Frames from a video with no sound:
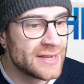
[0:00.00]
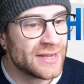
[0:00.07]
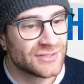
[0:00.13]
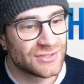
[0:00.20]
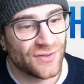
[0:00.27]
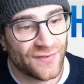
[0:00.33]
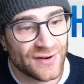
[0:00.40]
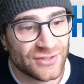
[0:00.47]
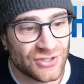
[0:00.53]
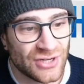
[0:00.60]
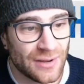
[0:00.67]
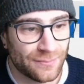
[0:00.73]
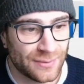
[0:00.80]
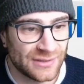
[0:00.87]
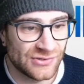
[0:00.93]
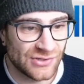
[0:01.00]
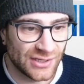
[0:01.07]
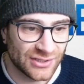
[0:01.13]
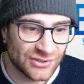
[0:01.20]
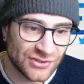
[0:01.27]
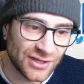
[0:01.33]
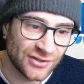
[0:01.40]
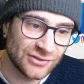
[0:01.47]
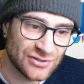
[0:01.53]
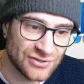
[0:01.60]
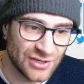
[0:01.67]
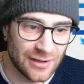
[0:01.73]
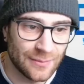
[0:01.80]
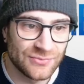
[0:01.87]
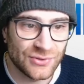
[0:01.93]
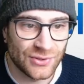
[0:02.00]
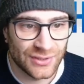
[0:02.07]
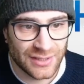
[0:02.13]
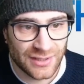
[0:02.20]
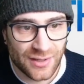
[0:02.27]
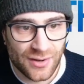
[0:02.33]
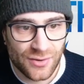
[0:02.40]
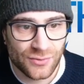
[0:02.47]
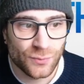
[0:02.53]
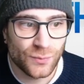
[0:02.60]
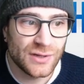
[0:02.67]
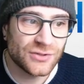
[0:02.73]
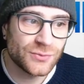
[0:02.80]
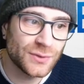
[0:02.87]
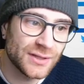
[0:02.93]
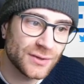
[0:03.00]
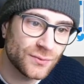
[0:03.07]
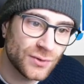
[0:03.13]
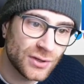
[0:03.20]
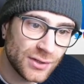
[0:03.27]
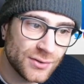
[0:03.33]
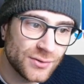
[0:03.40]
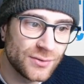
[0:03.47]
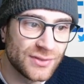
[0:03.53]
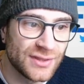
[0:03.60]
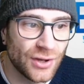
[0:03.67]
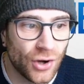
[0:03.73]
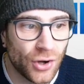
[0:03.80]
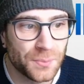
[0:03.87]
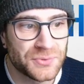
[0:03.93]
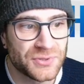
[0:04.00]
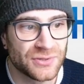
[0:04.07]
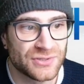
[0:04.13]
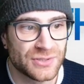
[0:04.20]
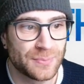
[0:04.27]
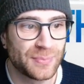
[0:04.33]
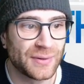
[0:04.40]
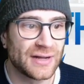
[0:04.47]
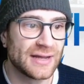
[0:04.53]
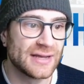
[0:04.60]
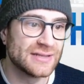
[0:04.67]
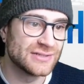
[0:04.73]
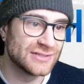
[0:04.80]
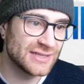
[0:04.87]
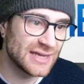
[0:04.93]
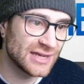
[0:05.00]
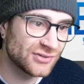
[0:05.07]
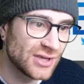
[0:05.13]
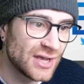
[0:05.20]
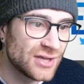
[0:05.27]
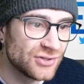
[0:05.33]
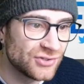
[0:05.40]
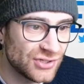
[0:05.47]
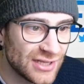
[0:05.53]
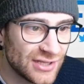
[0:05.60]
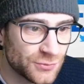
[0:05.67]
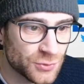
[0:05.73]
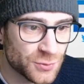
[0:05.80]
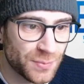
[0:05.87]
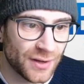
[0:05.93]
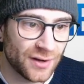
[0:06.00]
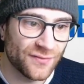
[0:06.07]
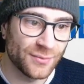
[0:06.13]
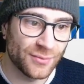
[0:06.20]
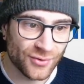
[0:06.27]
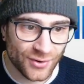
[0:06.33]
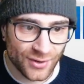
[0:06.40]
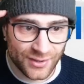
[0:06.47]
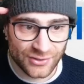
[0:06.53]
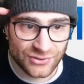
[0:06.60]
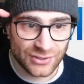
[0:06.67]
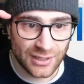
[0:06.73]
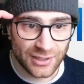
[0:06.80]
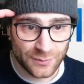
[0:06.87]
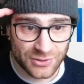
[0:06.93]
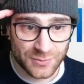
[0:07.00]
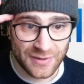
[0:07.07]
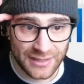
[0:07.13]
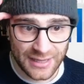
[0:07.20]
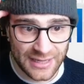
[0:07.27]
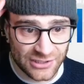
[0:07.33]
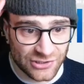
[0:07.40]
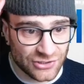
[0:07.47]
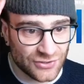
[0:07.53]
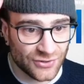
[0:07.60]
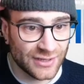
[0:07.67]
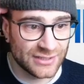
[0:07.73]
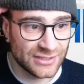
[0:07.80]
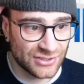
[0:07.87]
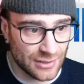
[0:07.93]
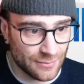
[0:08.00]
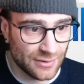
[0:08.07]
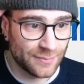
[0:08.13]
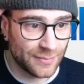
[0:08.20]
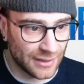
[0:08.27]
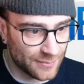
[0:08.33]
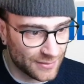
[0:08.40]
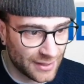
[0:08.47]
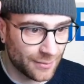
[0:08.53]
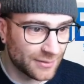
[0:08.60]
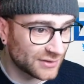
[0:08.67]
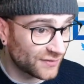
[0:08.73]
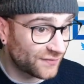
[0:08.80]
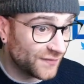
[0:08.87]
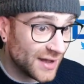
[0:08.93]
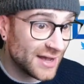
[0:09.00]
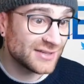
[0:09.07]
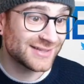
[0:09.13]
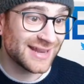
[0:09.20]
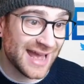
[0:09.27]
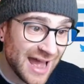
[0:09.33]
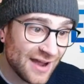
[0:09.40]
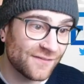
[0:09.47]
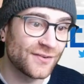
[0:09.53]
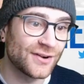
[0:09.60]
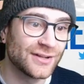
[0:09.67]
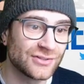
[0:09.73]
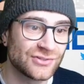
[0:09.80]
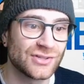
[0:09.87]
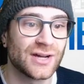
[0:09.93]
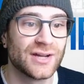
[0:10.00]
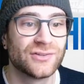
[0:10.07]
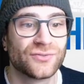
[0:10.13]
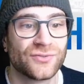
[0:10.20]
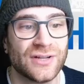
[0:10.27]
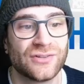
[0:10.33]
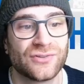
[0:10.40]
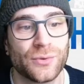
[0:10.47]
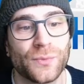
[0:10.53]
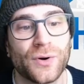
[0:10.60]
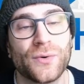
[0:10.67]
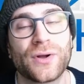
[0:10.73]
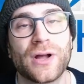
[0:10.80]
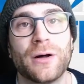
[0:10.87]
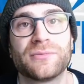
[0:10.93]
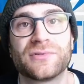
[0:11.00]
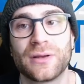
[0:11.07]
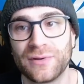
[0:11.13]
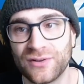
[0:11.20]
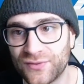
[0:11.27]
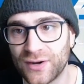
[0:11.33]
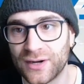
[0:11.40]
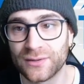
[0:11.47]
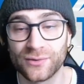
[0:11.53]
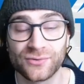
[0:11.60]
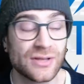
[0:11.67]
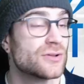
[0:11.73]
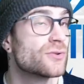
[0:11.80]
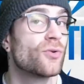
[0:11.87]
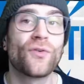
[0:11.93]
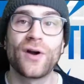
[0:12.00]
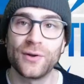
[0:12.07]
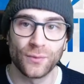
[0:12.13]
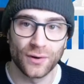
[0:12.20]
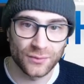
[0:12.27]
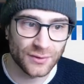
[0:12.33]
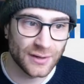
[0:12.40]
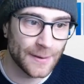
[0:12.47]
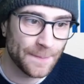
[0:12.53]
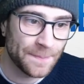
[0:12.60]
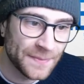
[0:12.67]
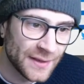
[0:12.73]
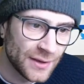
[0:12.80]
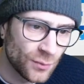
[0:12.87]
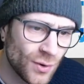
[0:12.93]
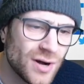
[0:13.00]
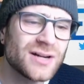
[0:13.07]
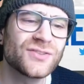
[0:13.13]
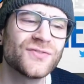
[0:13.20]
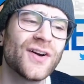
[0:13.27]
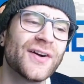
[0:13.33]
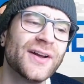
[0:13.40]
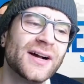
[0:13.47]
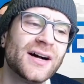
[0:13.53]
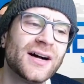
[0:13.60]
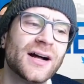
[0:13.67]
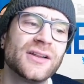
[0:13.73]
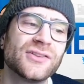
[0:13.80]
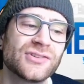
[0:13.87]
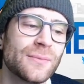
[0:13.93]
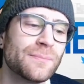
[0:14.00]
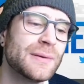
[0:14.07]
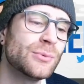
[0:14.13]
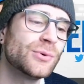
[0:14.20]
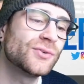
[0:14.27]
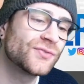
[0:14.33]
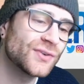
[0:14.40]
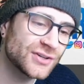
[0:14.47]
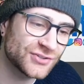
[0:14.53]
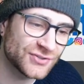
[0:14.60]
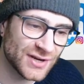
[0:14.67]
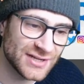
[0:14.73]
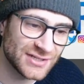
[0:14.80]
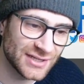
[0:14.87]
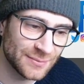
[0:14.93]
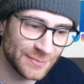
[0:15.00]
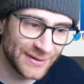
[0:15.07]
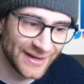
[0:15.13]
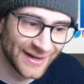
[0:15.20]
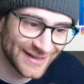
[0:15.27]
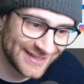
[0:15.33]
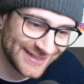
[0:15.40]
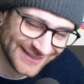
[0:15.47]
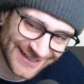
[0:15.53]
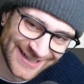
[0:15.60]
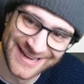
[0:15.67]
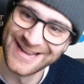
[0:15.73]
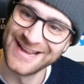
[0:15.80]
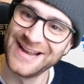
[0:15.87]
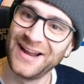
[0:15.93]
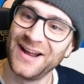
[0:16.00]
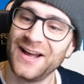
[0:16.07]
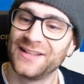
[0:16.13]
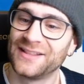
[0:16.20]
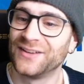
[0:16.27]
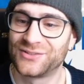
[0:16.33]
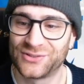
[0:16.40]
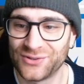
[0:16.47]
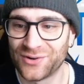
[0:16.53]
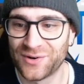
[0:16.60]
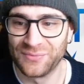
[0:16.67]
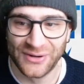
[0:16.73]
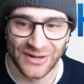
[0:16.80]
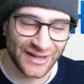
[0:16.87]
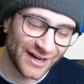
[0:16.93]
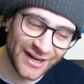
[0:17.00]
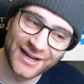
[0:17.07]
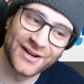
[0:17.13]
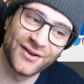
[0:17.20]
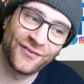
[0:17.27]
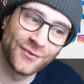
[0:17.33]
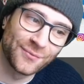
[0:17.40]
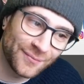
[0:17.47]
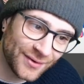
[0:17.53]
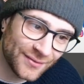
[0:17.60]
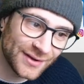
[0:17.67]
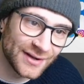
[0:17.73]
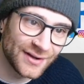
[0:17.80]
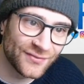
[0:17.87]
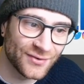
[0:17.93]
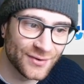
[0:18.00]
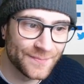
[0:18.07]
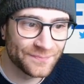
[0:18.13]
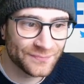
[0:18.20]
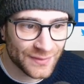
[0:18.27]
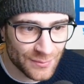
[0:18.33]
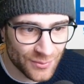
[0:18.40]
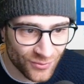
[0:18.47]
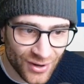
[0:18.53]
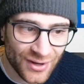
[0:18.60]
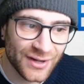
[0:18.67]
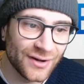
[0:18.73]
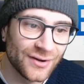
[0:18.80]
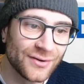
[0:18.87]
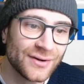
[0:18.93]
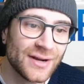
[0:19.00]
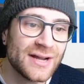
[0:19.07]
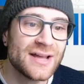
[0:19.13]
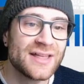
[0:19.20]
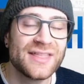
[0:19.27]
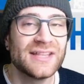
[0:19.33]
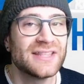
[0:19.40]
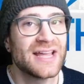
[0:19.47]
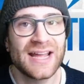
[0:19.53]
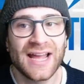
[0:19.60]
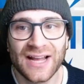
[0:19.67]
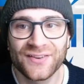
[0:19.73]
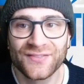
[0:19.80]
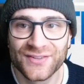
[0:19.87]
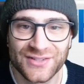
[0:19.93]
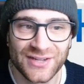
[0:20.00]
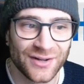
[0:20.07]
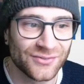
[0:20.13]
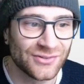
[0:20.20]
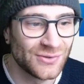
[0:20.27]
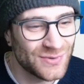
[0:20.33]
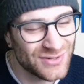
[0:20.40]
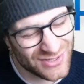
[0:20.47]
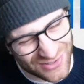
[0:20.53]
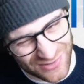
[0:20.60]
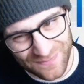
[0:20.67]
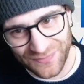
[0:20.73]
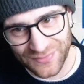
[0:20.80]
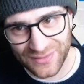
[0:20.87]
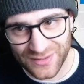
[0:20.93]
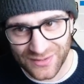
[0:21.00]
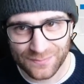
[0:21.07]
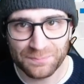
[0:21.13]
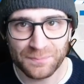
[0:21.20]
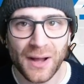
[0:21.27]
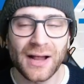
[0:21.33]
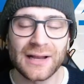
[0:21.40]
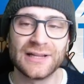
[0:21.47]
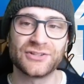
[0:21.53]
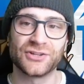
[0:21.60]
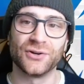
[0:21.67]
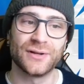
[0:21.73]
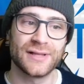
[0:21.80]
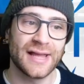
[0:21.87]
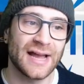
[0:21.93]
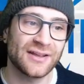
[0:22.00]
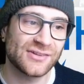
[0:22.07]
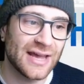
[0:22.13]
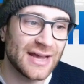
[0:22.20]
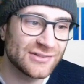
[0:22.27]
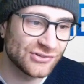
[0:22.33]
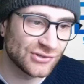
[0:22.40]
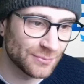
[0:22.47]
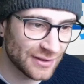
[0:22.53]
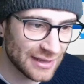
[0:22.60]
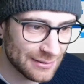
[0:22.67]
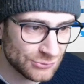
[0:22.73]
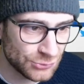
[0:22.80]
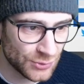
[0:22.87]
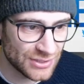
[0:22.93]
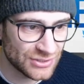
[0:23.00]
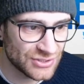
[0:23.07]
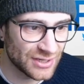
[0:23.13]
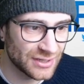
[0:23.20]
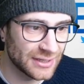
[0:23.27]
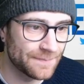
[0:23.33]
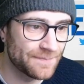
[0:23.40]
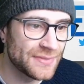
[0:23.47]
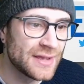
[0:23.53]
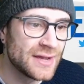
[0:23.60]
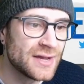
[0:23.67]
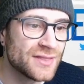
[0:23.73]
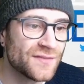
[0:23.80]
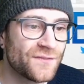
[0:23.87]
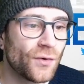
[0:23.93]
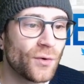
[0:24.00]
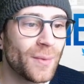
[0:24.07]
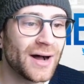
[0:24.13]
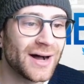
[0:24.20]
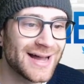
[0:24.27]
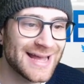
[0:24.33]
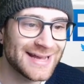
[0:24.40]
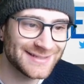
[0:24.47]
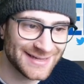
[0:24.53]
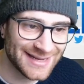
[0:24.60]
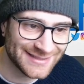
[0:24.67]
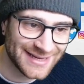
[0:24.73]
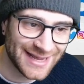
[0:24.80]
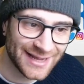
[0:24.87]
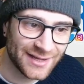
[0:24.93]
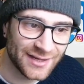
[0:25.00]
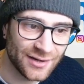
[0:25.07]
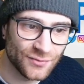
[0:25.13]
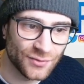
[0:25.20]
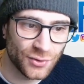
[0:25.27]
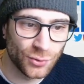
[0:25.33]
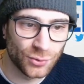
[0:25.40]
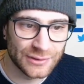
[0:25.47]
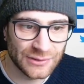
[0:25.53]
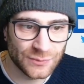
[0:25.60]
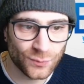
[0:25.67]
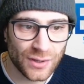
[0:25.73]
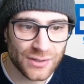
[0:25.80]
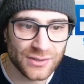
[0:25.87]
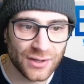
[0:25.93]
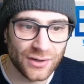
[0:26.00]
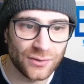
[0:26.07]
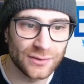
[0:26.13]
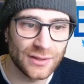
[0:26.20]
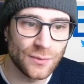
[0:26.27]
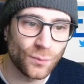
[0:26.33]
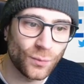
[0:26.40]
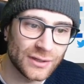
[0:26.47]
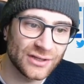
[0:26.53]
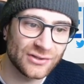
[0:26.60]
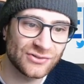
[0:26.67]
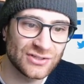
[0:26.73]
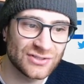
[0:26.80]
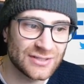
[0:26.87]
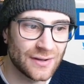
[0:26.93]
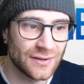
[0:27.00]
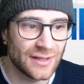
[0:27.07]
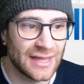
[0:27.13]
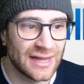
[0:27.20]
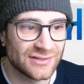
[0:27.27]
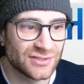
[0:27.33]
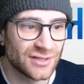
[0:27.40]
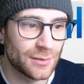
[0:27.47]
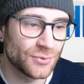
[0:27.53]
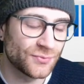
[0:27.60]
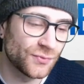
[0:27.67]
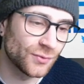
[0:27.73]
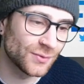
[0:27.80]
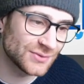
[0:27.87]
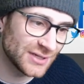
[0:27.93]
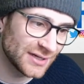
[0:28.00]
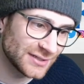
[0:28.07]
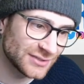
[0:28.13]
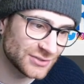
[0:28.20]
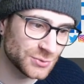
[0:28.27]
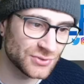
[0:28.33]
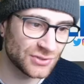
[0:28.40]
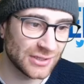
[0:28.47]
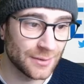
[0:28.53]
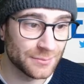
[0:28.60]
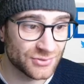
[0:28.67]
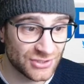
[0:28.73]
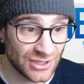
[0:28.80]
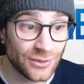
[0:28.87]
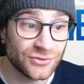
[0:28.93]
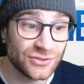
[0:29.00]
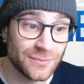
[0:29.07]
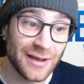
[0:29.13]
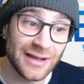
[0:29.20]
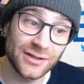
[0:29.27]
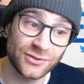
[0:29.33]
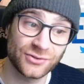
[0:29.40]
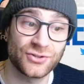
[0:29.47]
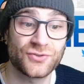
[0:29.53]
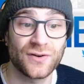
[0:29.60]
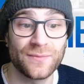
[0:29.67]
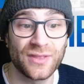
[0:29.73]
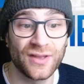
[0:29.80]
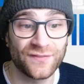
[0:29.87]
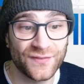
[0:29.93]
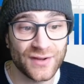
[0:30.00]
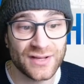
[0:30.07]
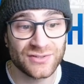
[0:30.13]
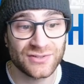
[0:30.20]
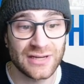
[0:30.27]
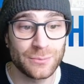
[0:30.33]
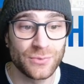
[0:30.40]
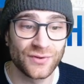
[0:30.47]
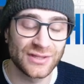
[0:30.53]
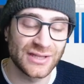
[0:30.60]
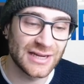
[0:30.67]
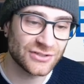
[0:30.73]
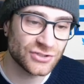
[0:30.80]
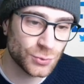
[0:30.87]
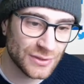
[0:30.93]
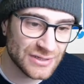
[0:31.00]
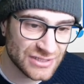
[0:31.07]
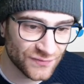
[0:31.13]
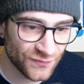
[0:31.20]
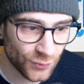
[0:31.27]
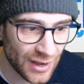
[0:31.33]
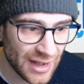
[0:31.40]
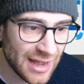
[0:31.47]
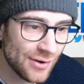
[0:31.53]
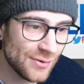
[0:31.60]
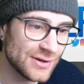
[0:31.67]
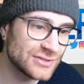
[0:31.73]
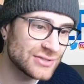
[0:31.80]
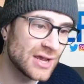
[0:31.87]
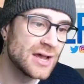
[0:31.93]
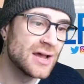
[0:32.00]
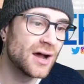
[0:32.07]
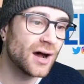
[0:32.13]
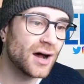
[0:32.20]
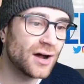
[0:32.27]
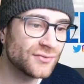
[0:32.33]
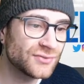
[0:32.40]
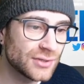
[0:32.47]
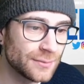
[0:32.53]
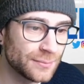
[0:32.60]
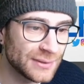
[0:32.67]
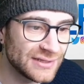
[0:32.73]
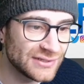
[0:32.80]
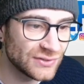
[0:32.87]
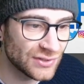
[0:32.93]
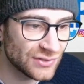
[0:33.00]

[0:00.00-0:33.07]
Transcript: So the French champions are discussing terms on a loan, which would include the option to buy Ziyech. Ziyech was part of the Morocco side, which made history in December by becoming the first African side to reach the World Cup semi-finals. Great World Cup works very hard. Some people were frustrated because they saw him work harder for uh, for Morocco than they had for Chelsea, which is partly true. He has had some games where he dug in. The former Ajax attacker recorded one goal and one assist down Qatar before returning to his club. Chelsea may look to trim their first team within the next 24 hours after completing the